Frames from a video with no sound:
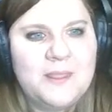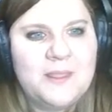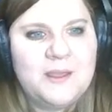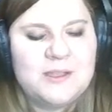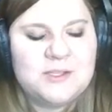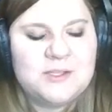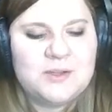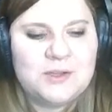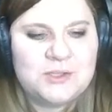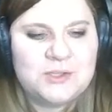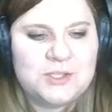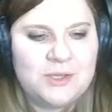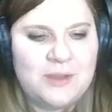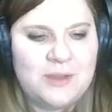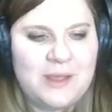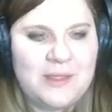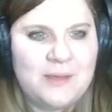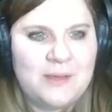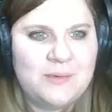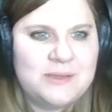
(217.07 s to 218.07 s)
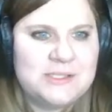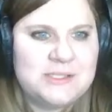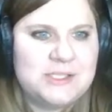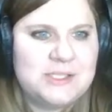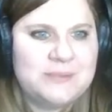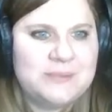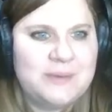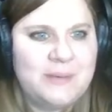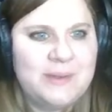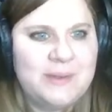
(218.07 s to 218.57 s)
So I'll show you how that works in
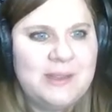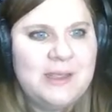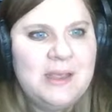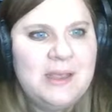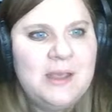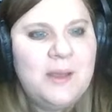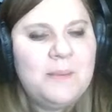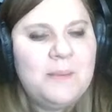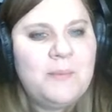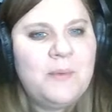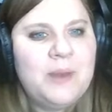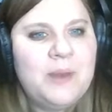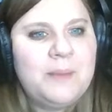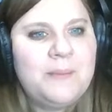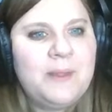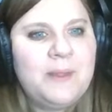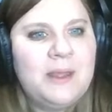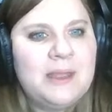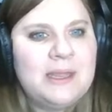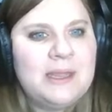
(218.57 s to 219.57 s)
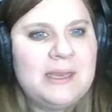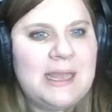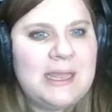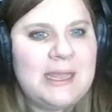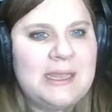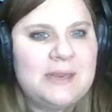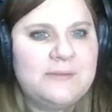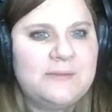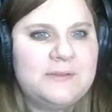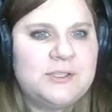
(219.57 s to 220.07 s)
just a moment. But when you plug in
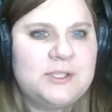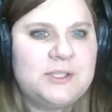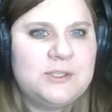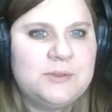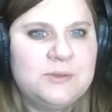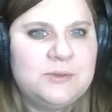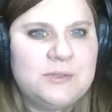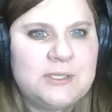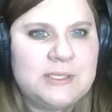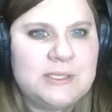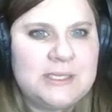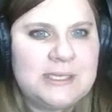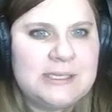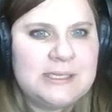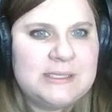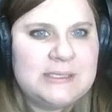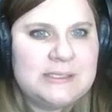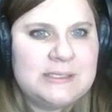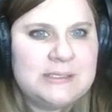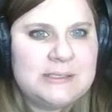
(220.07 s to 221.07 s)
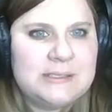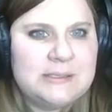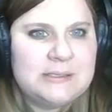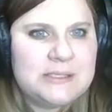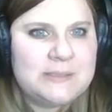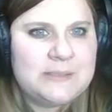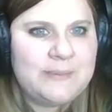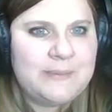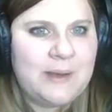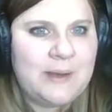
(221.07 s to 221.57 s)
-2 to this
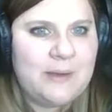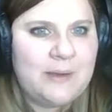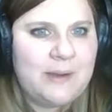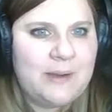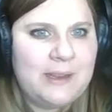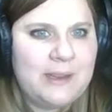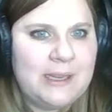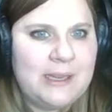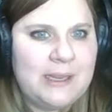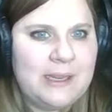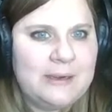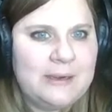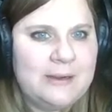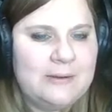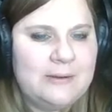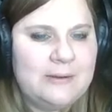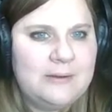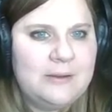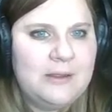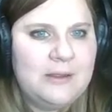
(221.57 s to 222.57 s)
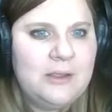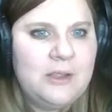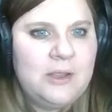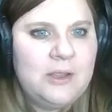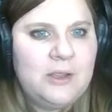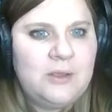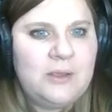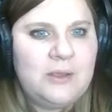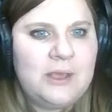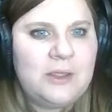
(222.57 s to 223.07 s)
spot right here,
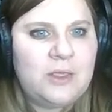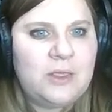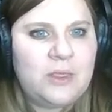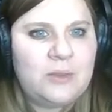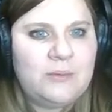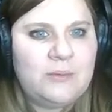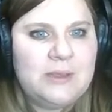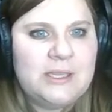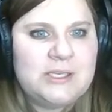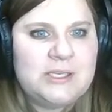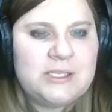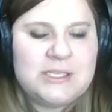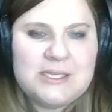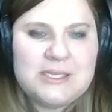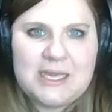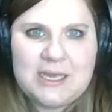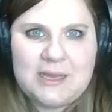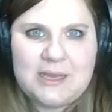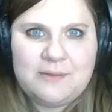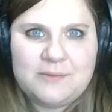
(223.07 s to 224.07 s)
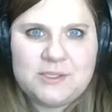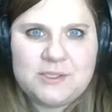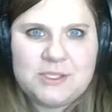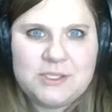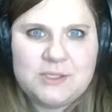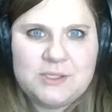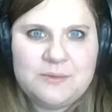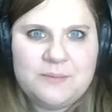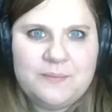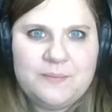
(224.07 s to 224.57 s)
you get 3 to the
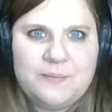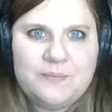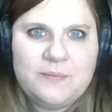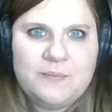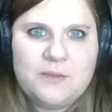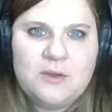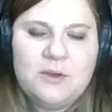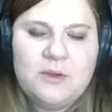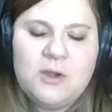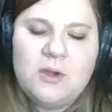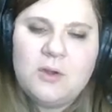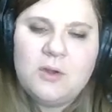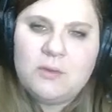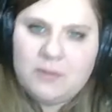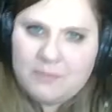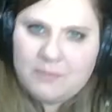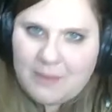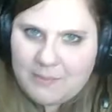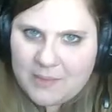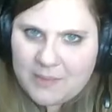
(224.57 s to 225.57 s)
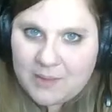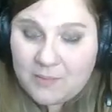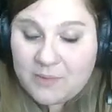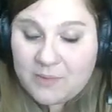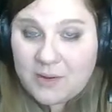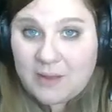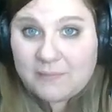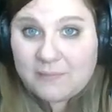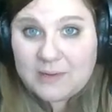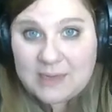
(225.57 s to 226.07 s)
-2. Remember that when
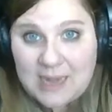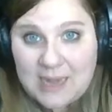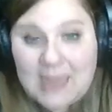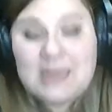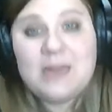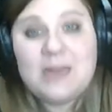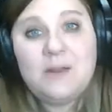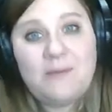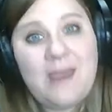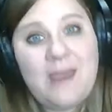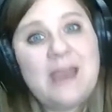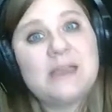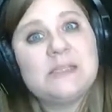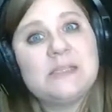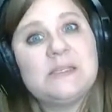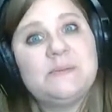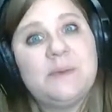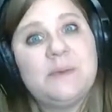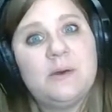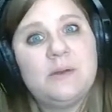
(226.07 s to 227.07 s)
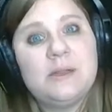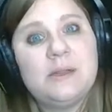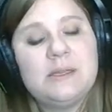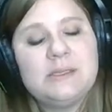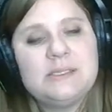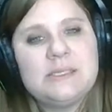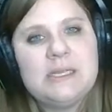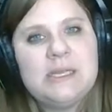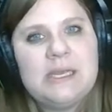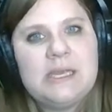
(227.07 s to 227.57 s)
you have a negative
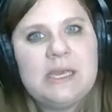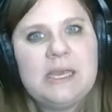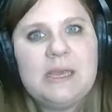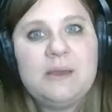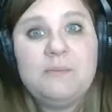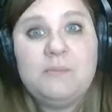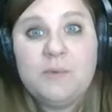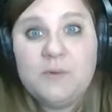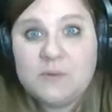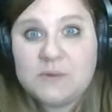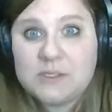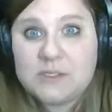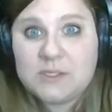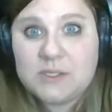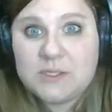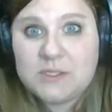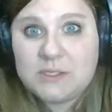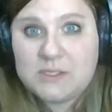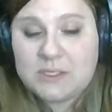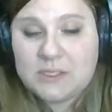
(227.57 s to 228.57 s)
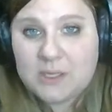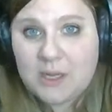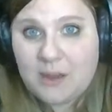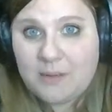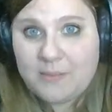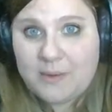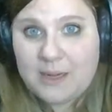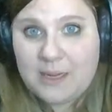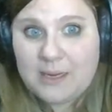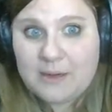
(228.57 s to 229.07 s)
exponent, it moves it to the
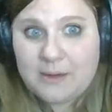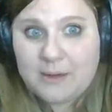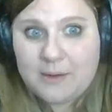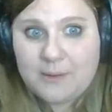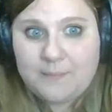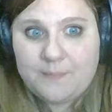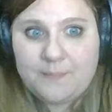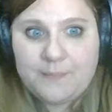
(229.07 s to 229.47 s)
denominator.